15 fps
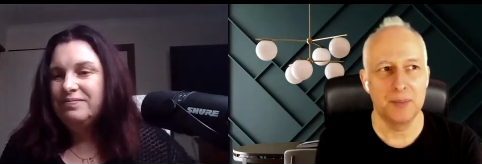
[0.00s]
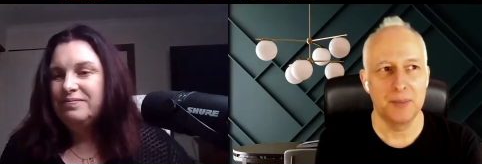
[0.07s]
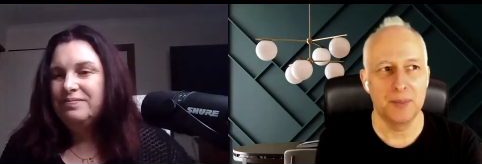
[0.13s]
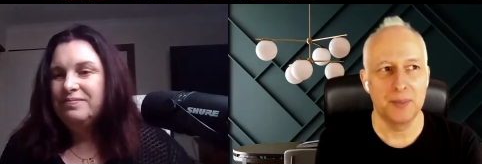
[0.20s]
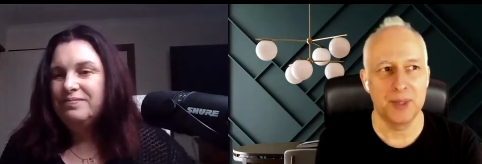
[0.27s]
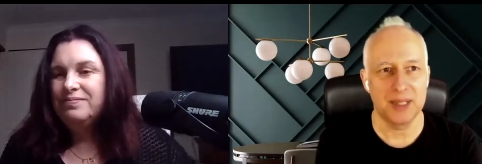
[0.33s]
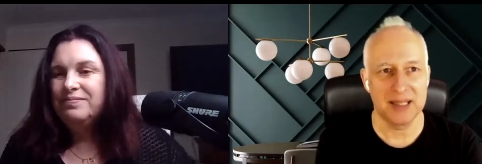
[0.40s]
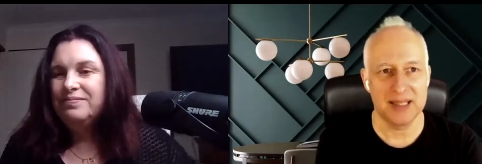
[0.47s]

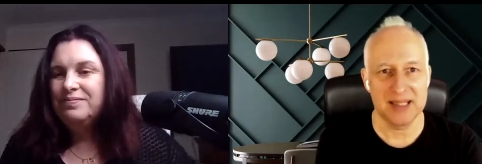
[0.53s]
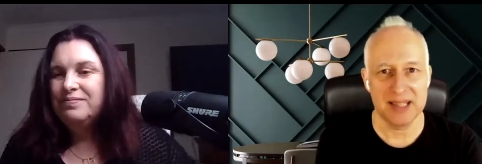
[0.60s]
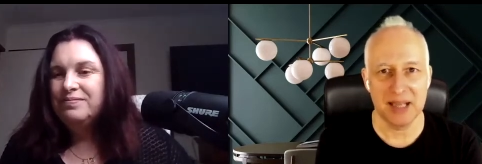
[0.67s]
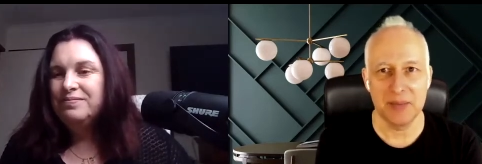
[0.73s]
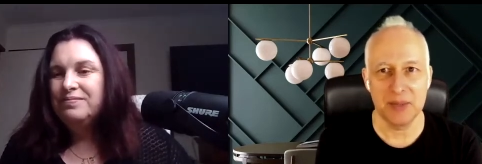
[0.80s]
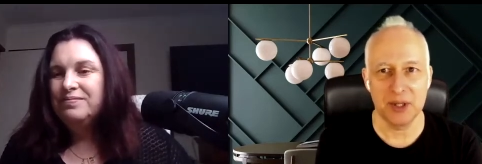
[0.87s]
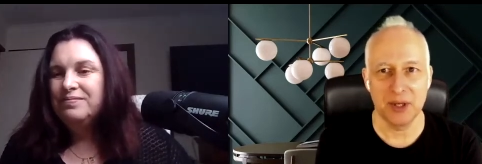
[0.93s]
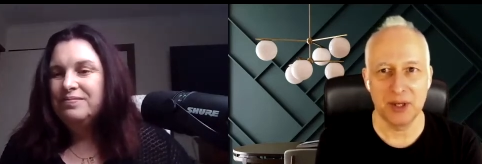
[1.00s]
Speaker 1: but at the
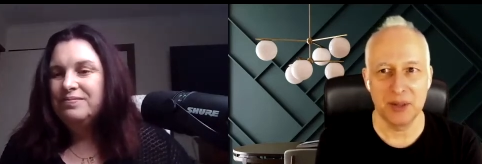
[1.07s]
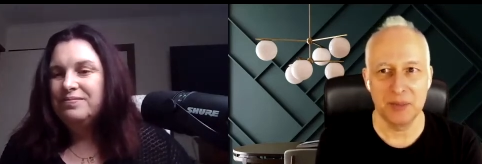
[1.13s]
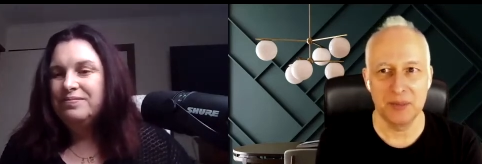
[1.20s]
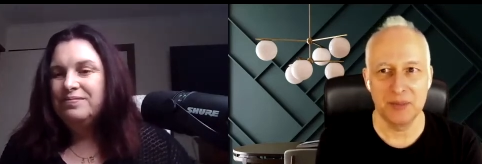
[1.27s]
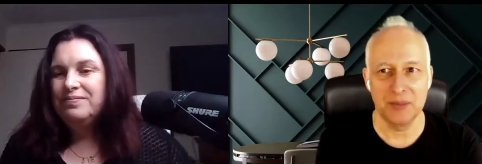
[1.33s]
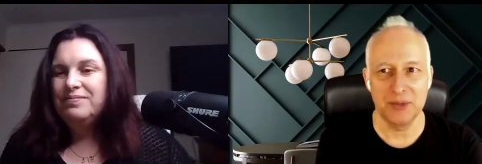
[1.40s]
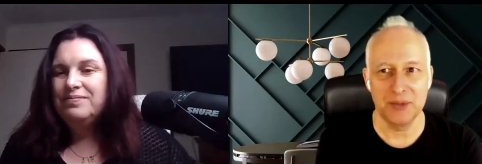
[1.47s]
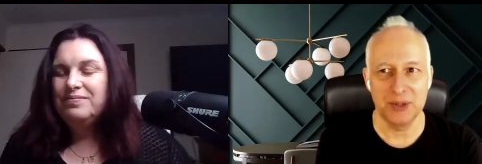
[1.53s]
same
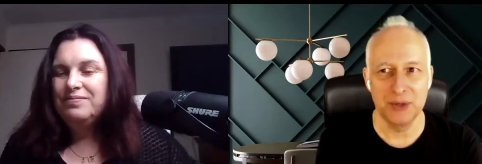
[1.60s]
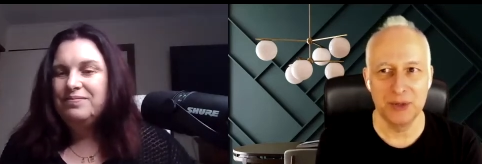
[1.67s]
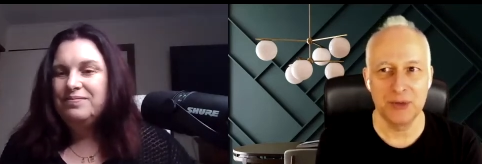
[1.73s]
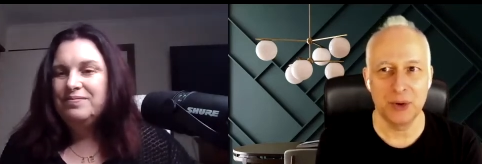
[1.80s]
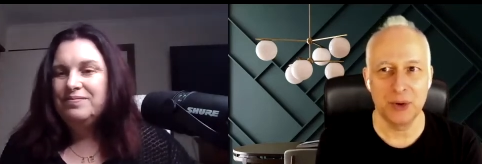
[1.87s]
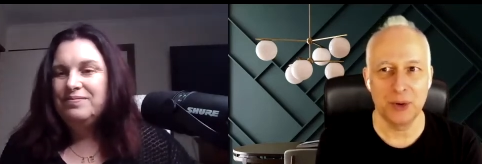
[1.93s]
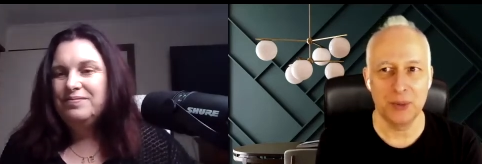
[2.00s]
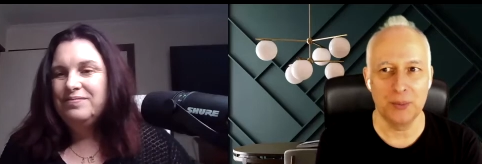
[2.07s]
time, you've
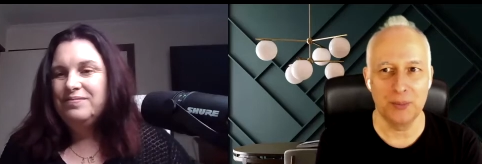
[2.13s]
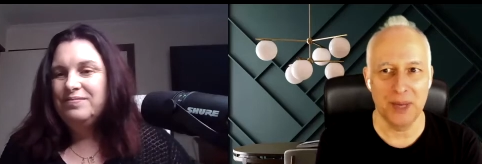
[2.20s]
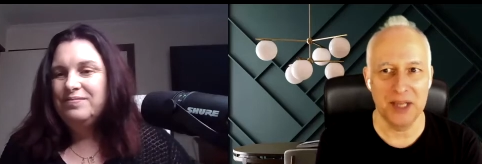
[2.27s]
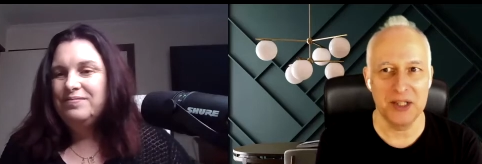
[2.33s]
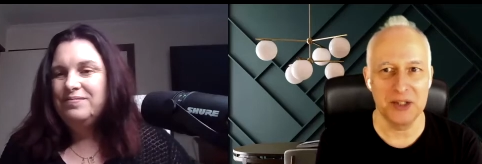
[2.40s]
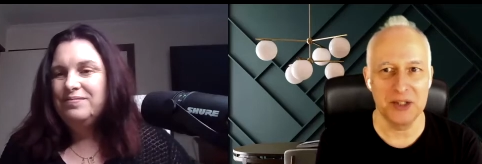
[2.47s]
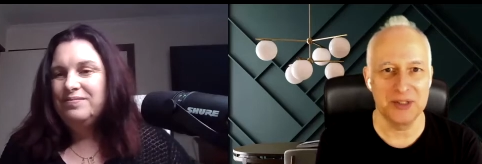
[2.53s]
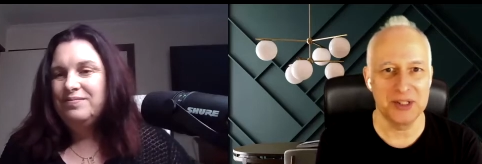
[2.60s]
got
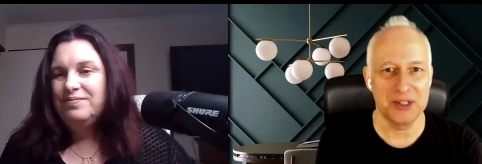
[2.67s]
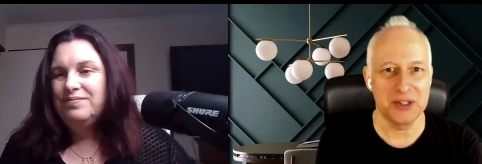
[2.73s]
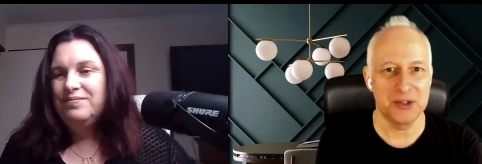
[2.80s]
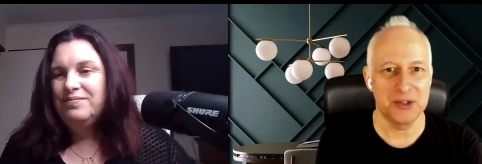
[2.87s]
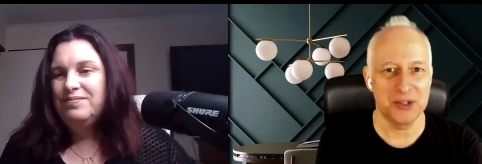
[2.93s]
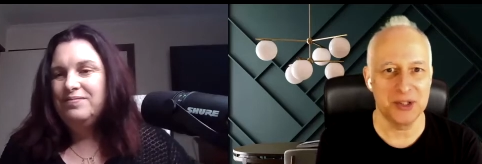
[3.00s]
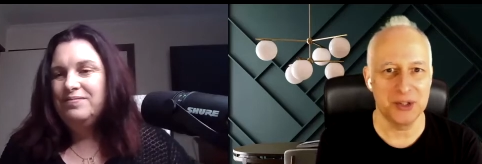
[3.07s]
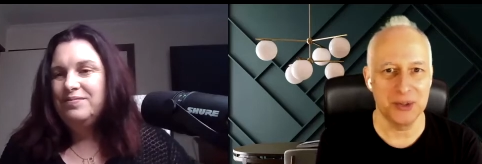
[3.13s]
major
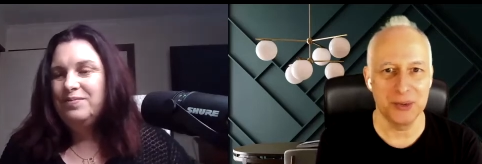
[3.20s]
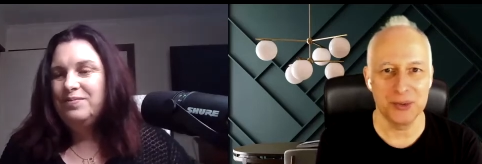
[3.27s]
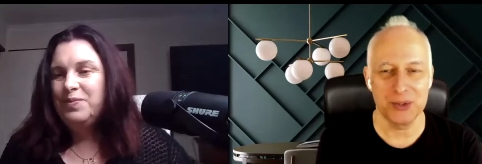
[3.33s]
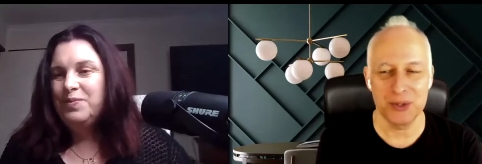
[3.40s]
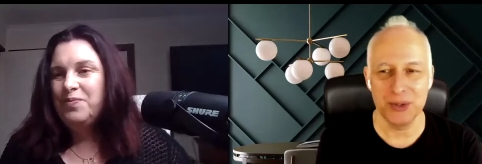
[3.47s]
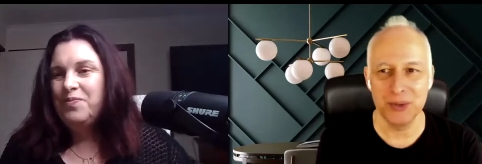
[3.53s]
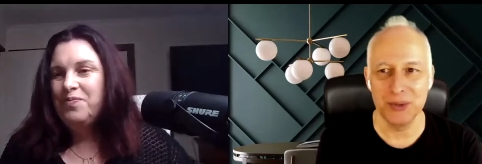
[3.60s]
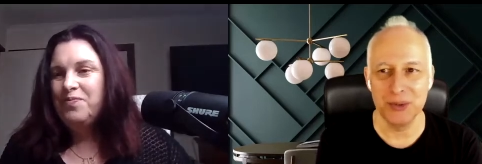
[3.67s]
issues in yours
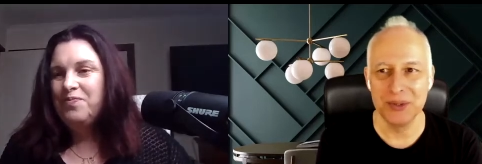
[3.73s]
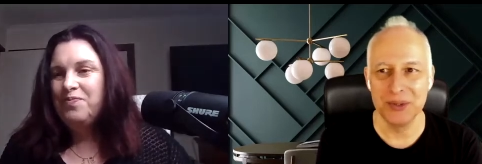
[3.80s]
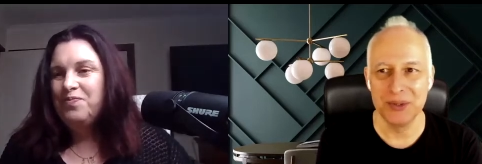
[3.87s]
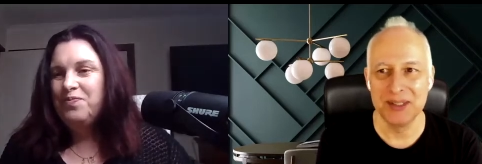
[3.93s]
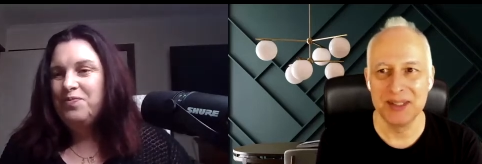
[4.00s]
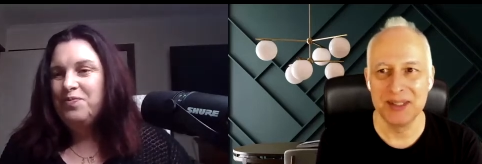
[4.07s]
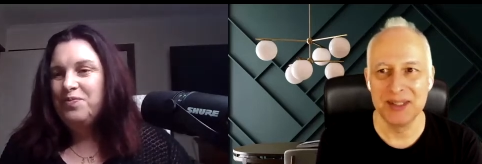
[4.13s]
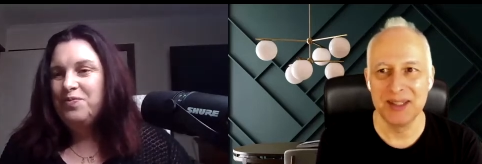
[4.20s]
too.
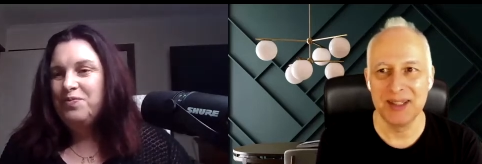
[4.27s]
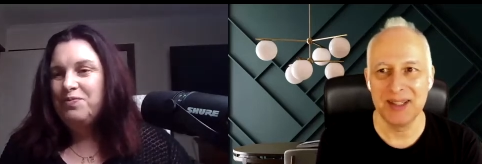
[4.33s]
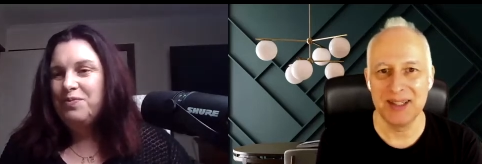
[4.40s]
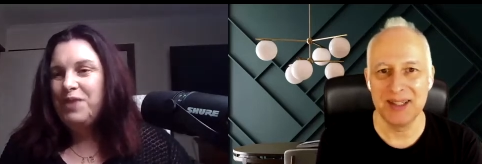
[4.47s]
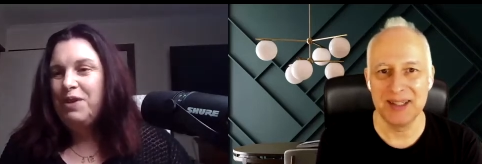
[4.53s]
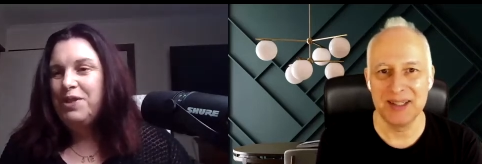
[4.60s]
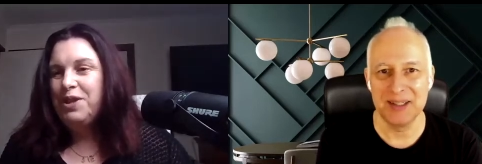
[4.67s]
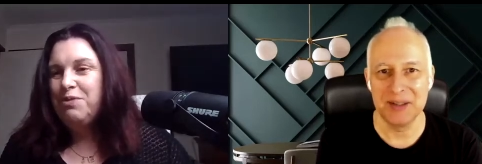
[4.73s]

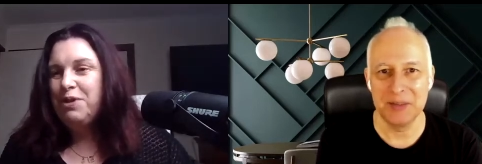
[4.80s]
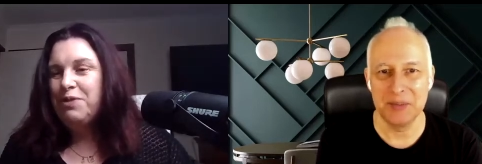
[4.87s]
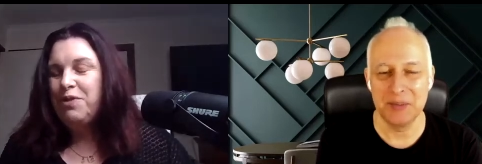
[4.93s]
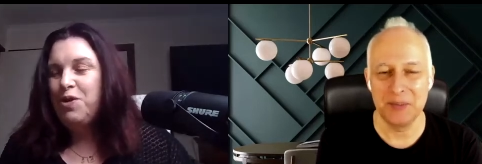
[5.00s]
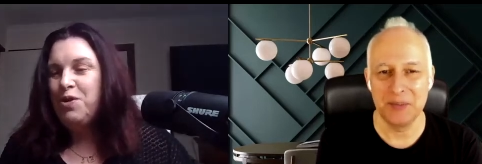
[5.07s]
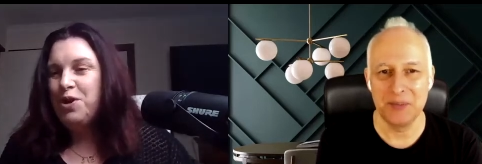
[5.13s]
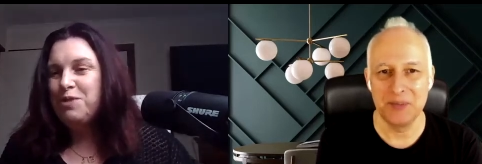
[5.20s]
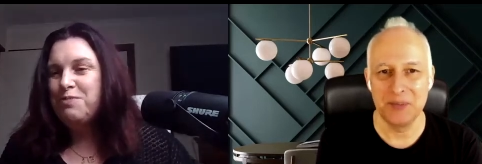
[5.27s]
Um, I think we've all
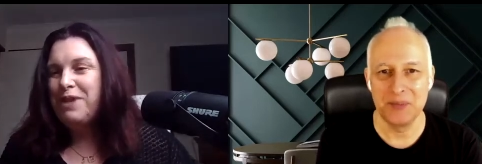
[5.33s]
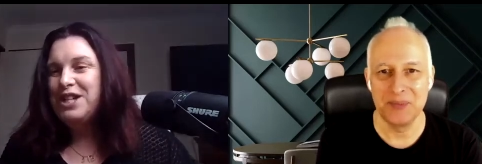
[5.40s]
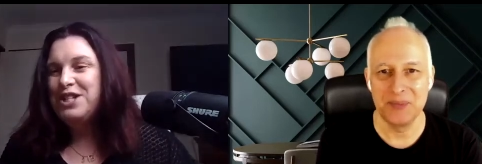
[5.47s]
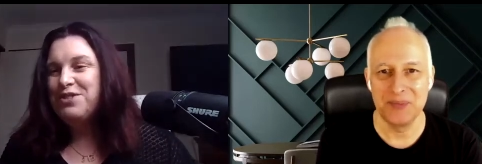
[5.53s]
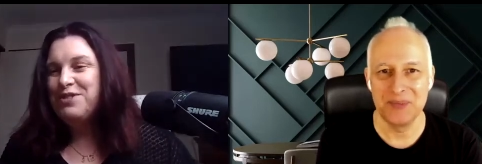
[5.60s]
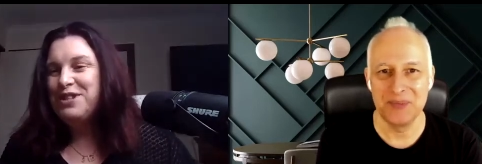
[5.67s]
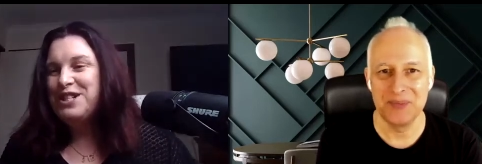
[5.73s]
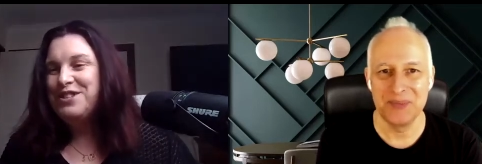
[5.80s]
Speaker 2: um, got
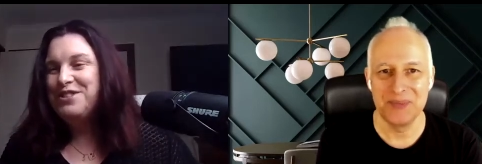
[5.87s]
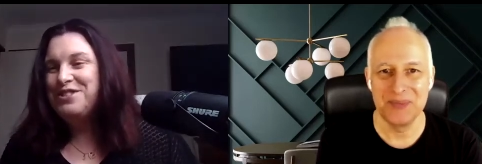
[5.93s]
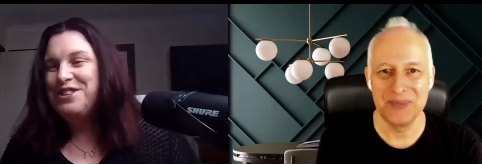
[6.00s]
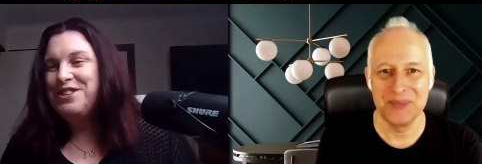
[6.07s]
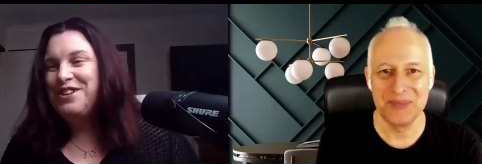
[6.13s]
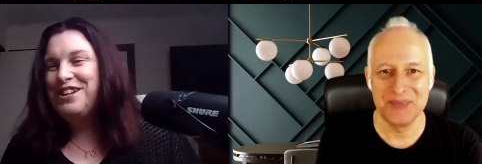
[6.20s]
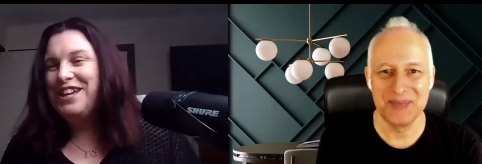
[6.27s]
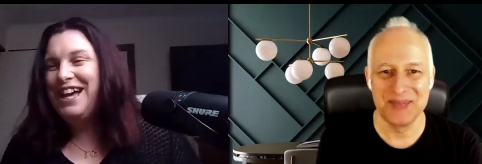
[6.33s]
major issues,
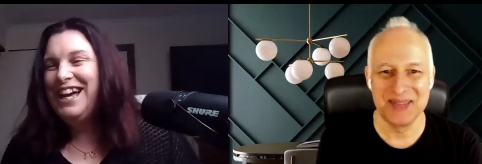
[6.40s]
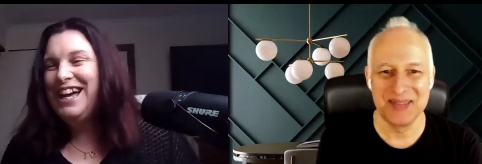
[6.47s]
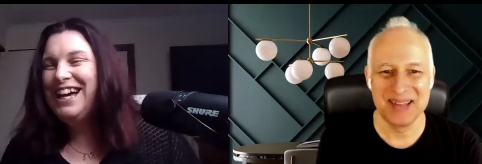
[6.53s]
though. Yeah,